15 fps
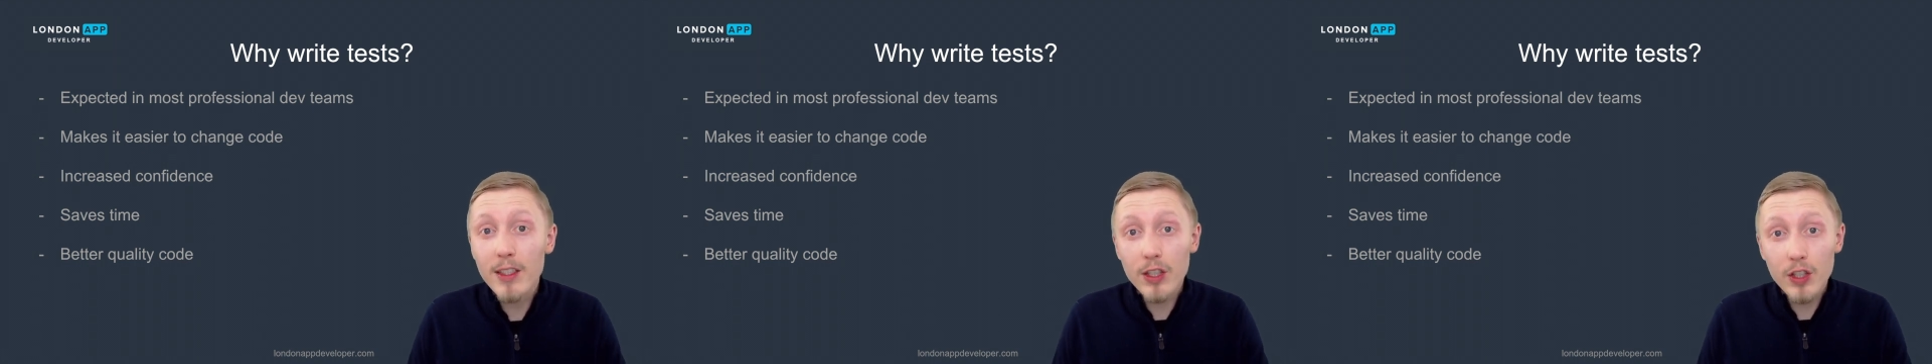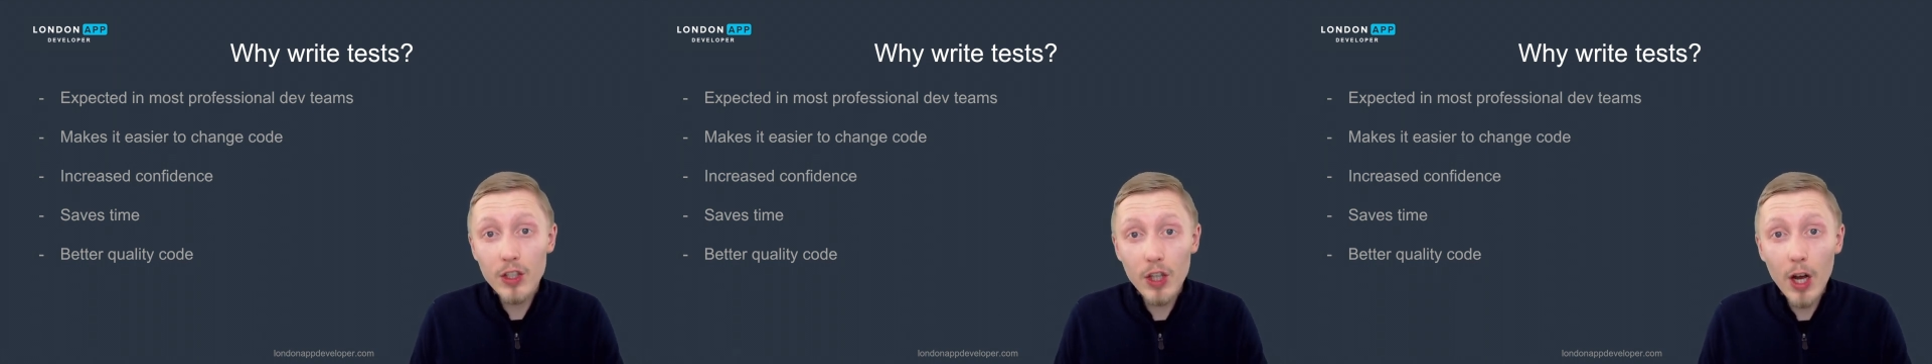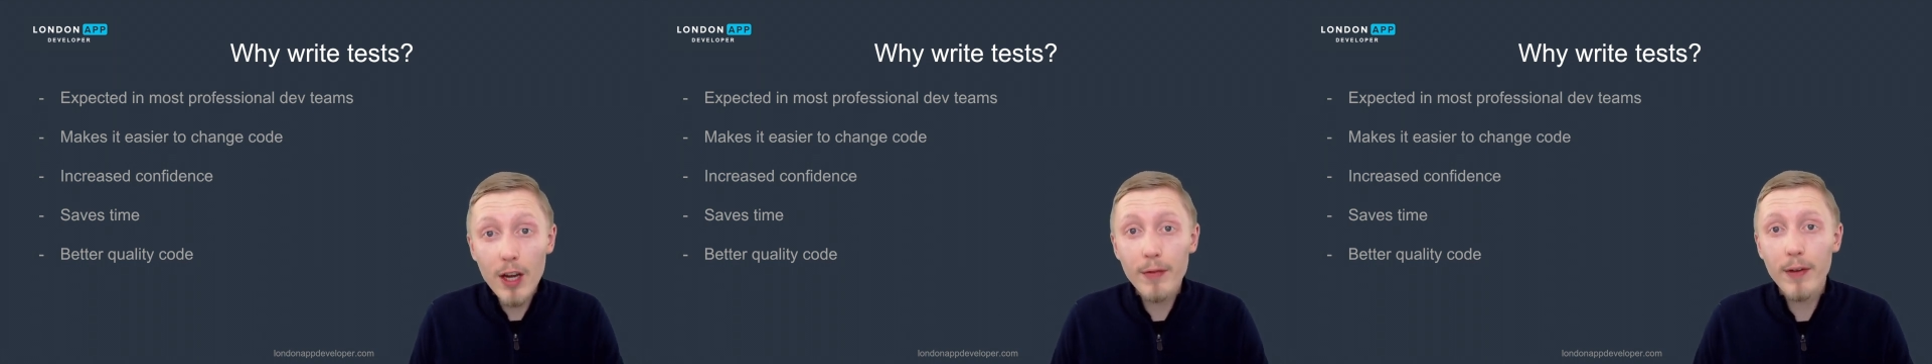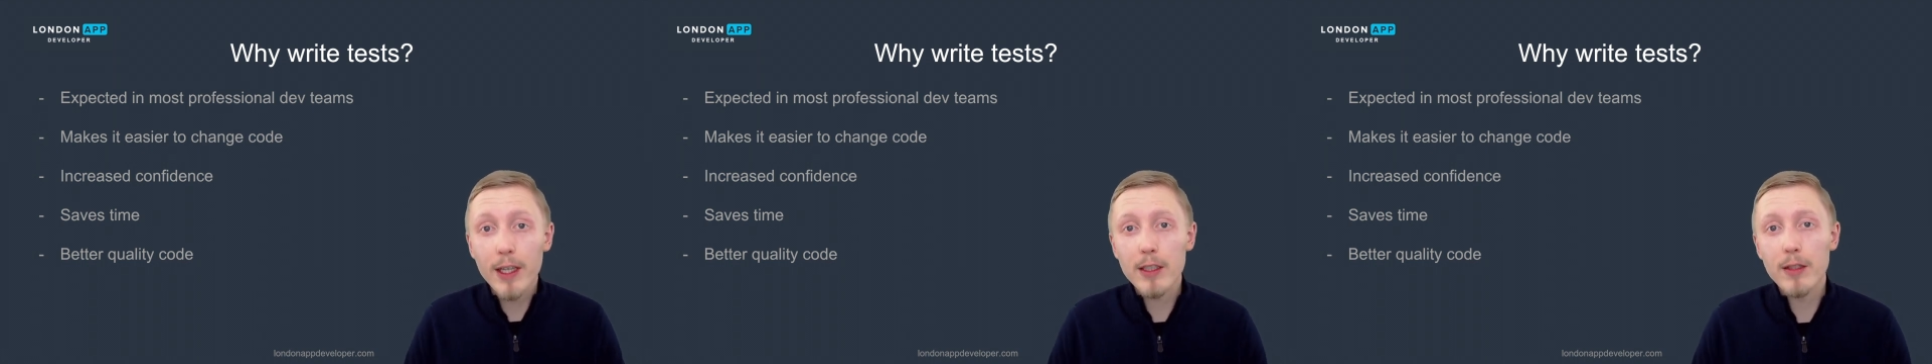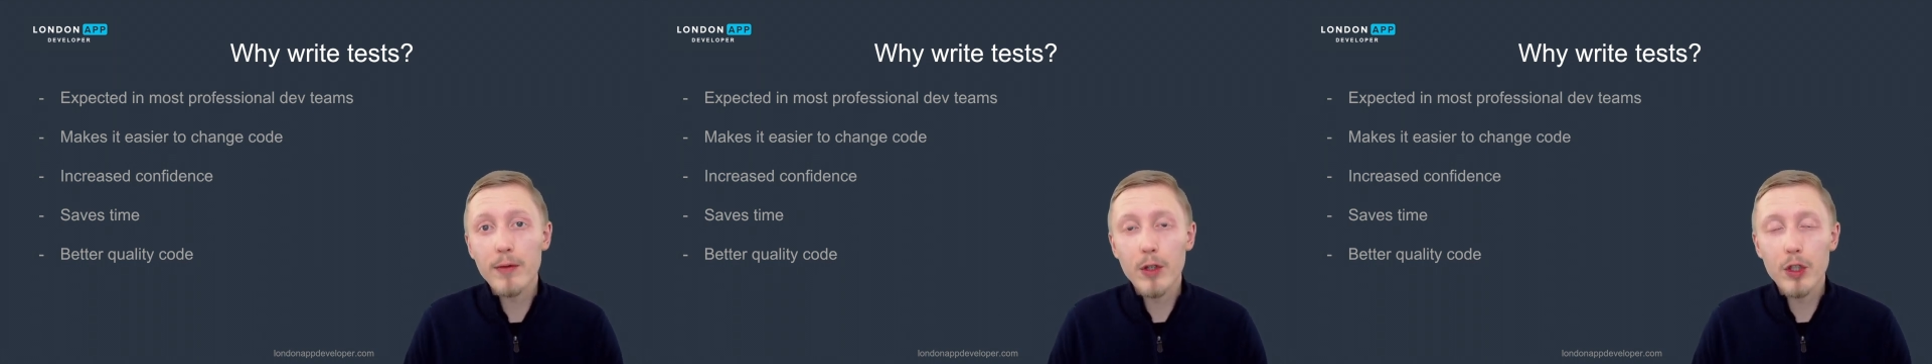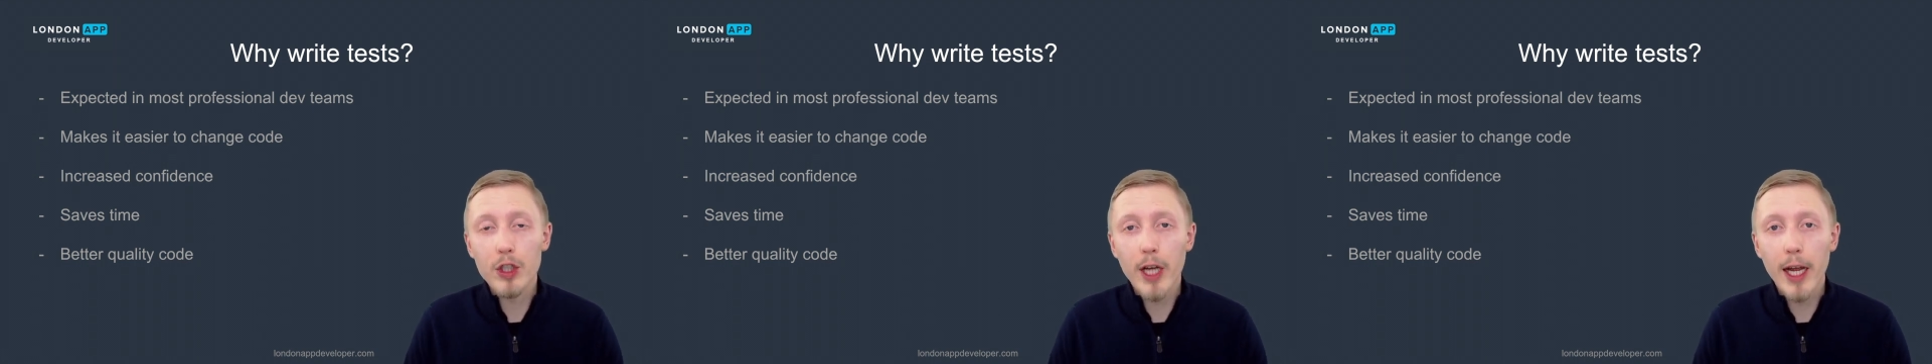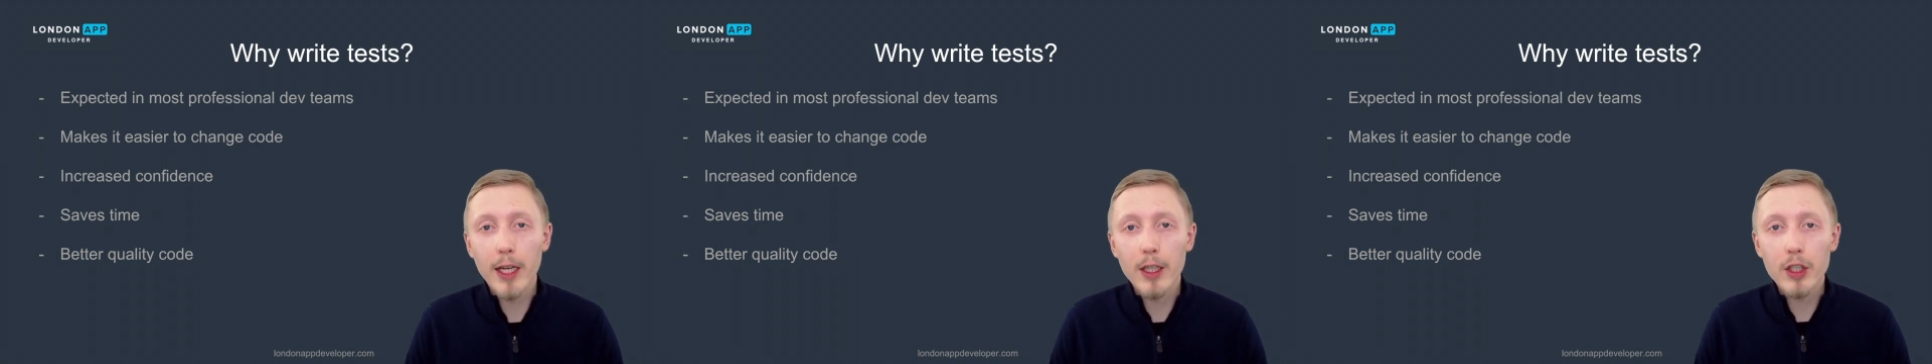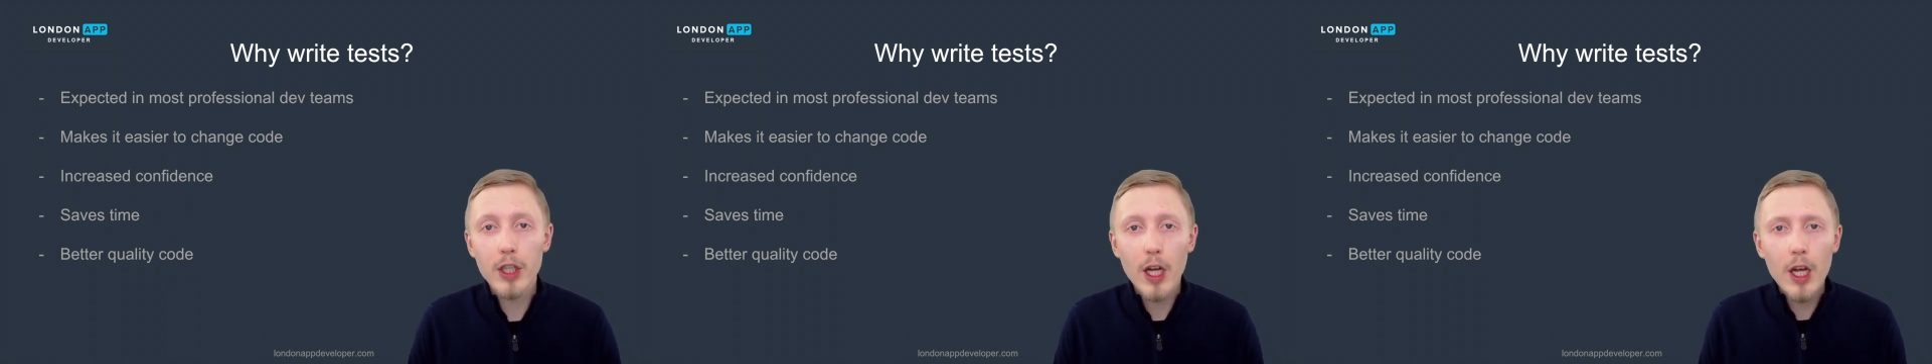a side effect of your
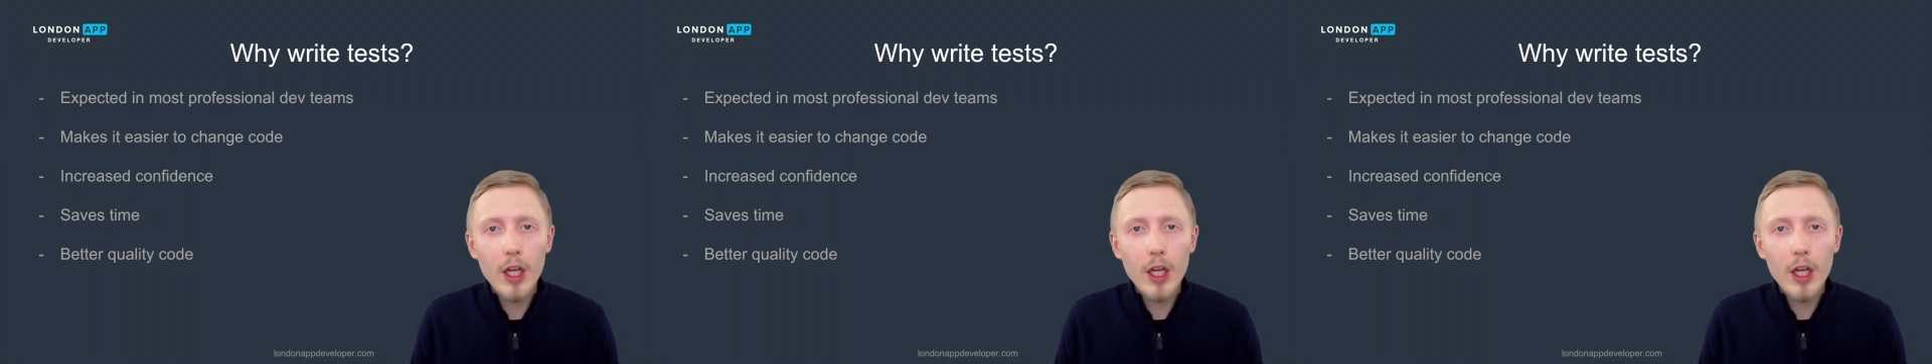change,